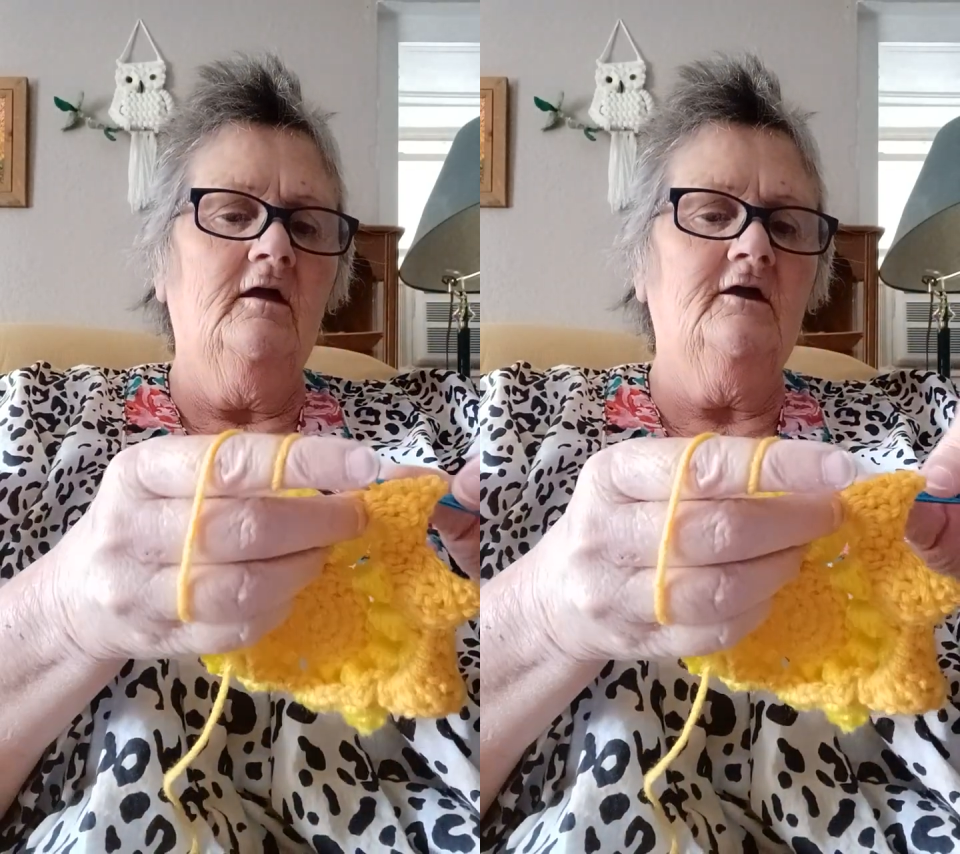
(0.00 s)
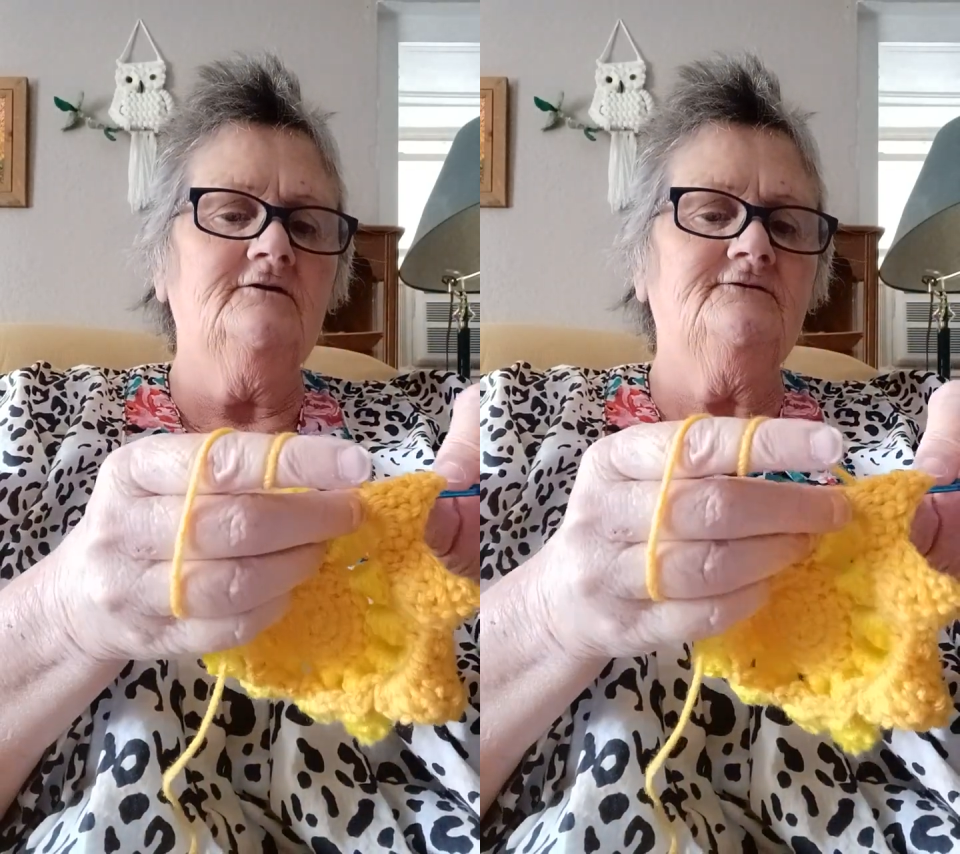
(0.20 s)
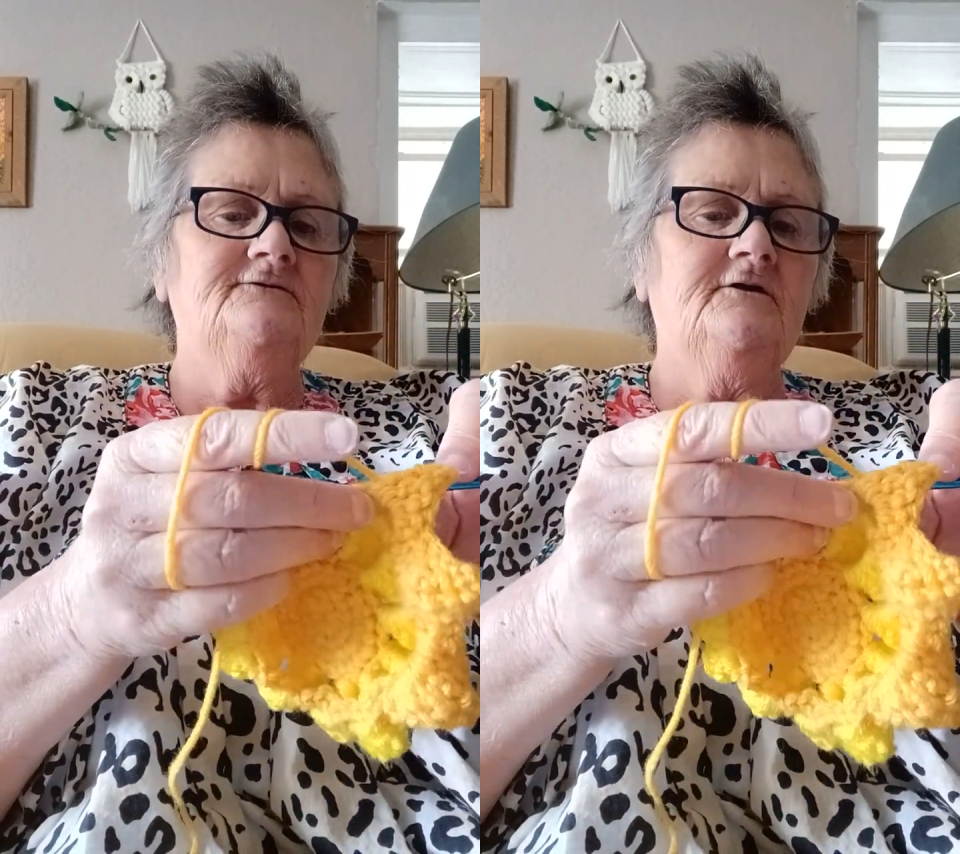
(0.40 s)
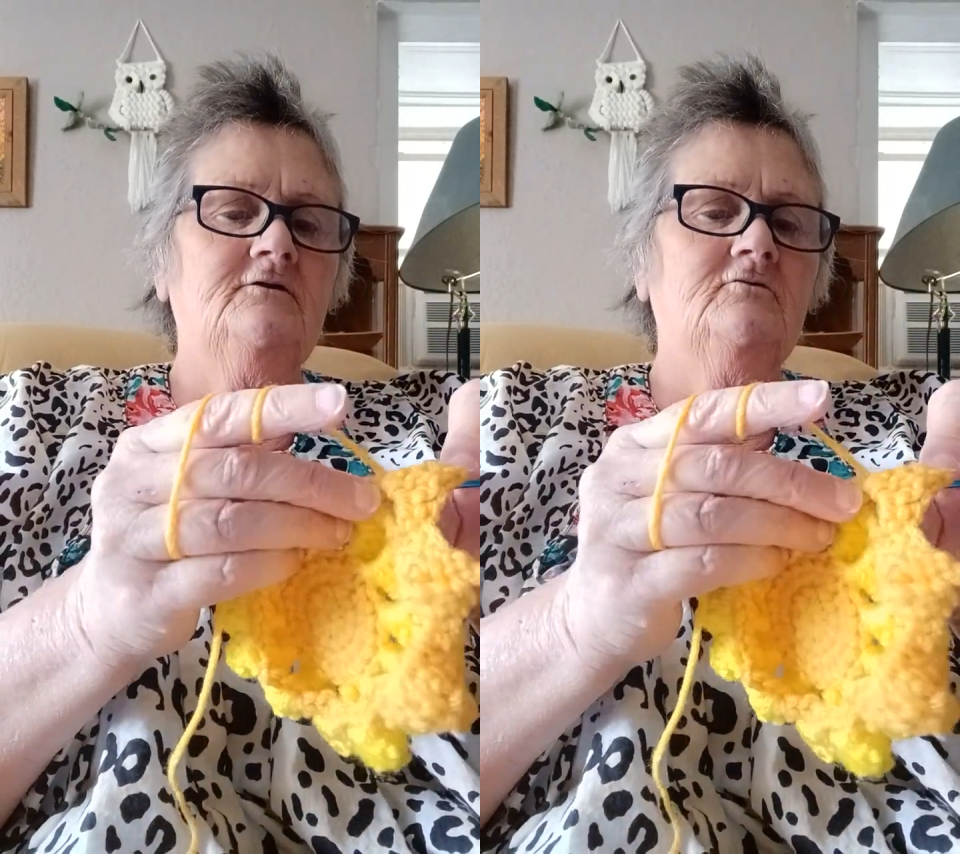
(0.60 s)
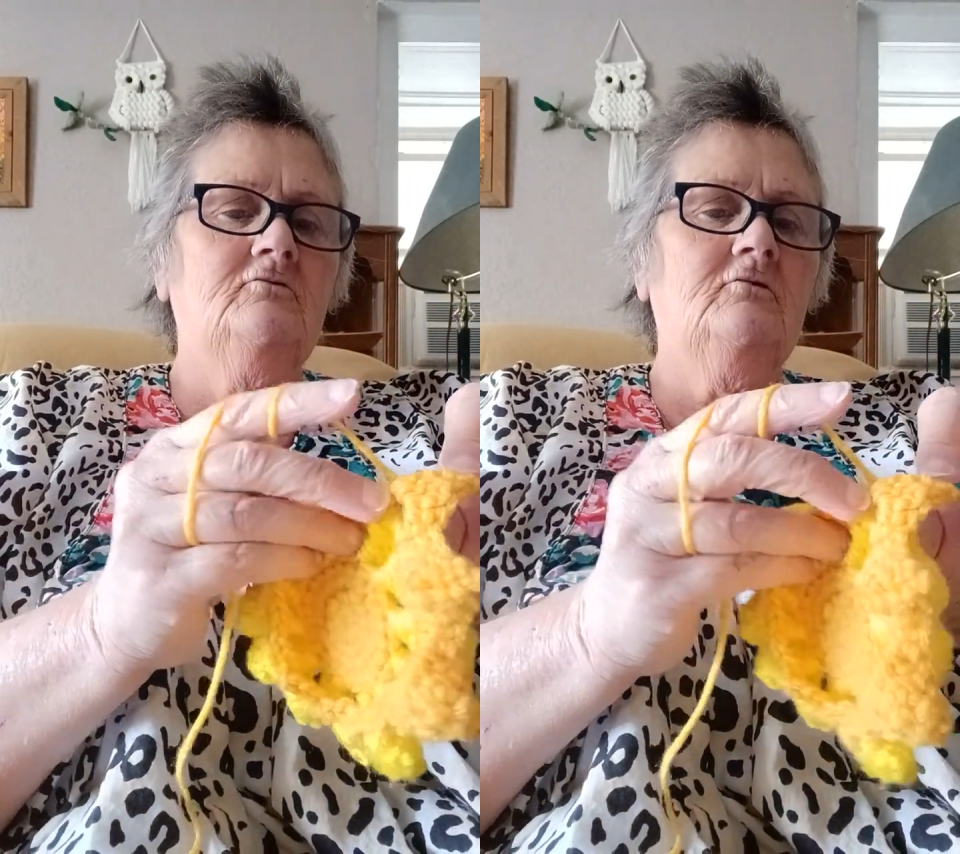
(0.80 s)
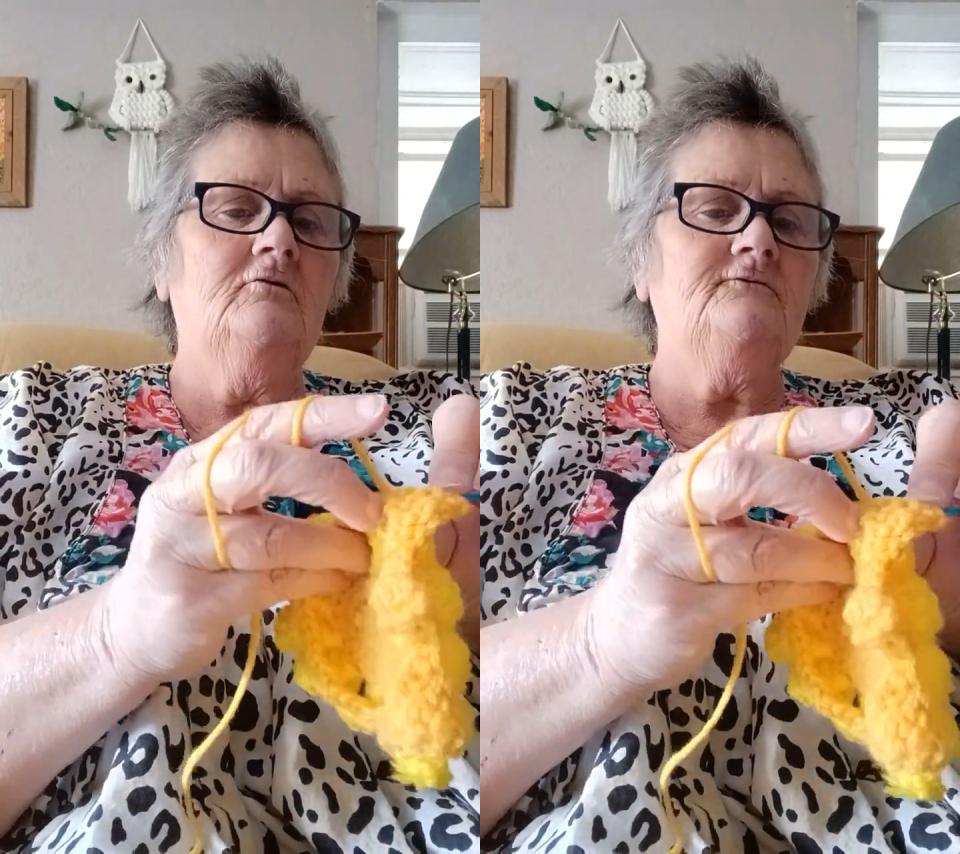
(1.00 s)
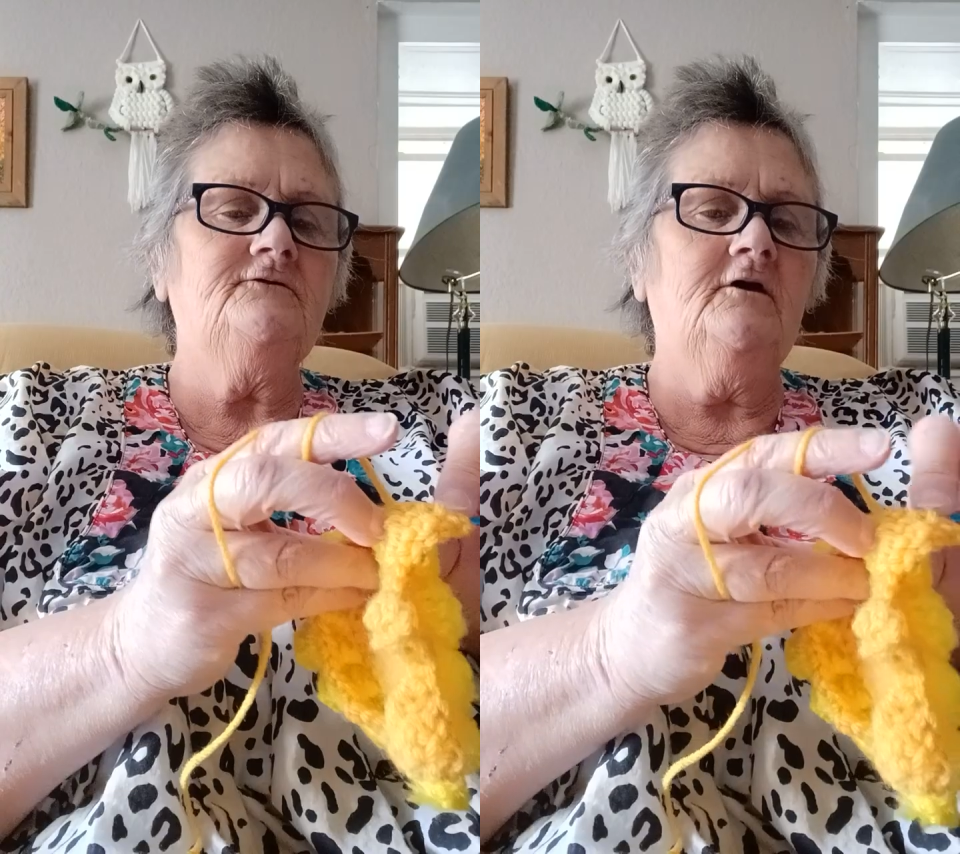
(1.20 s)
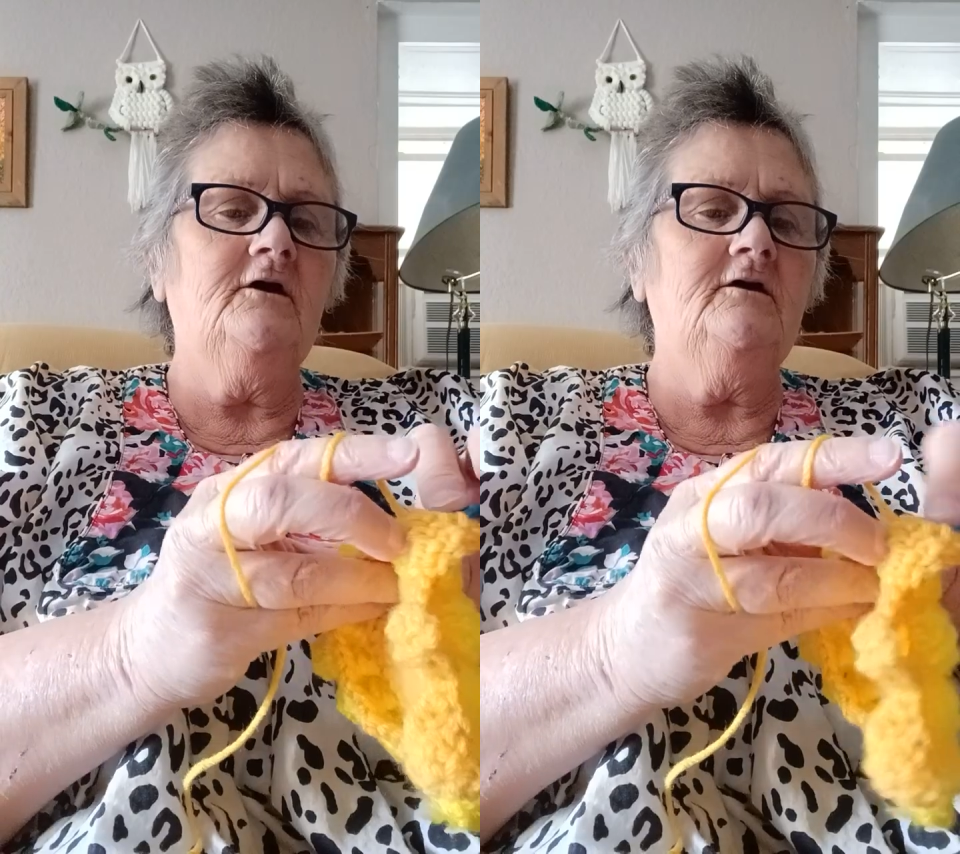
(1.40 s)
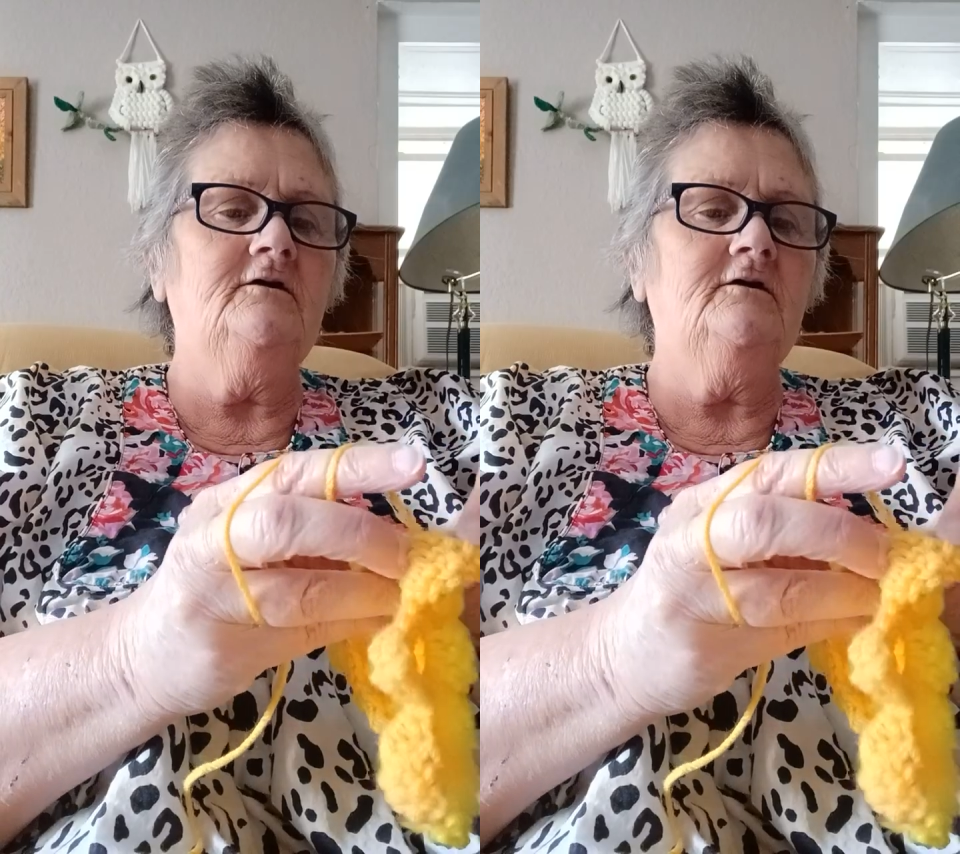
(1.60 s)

and single crochet